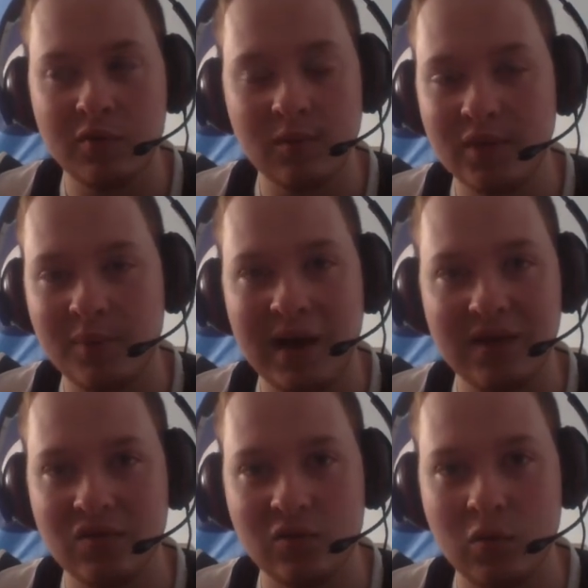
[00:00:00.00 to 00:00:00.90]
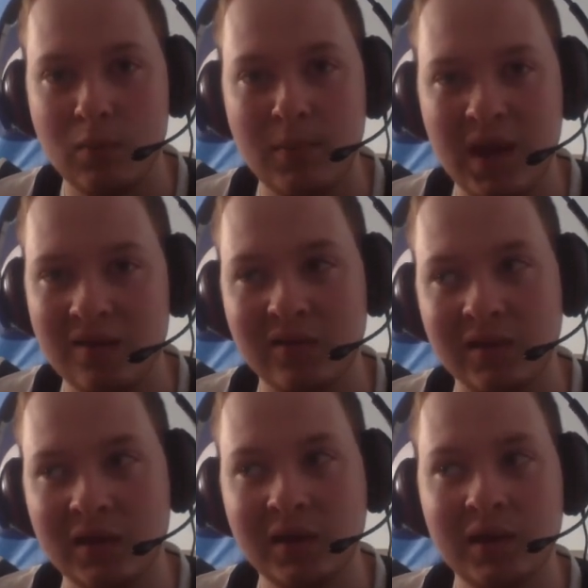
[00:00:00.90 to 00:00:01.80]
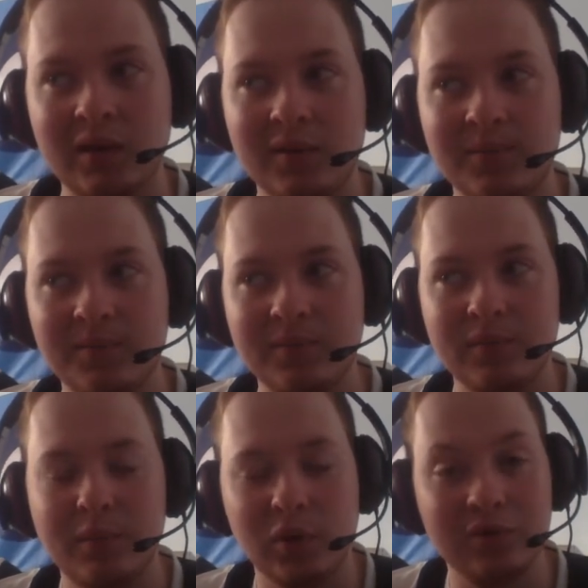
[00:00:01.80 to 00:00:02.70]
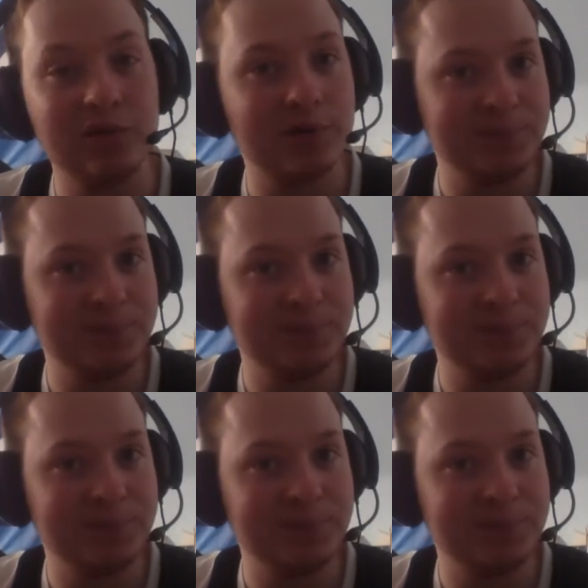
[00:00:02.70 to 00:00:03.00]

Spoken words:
Some of the passes were amazing. But,